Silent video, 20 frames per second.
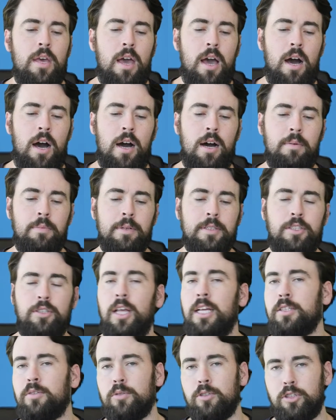And so
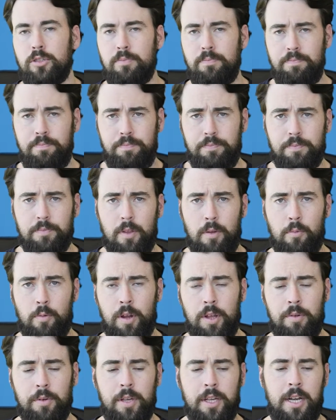that's what's
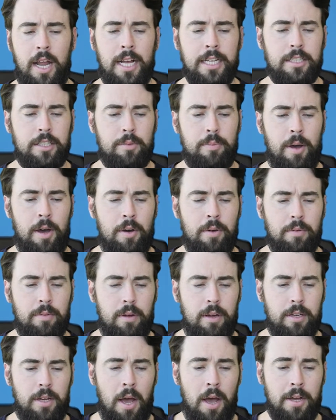really, really nice
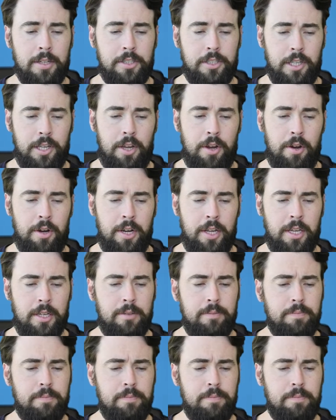about security.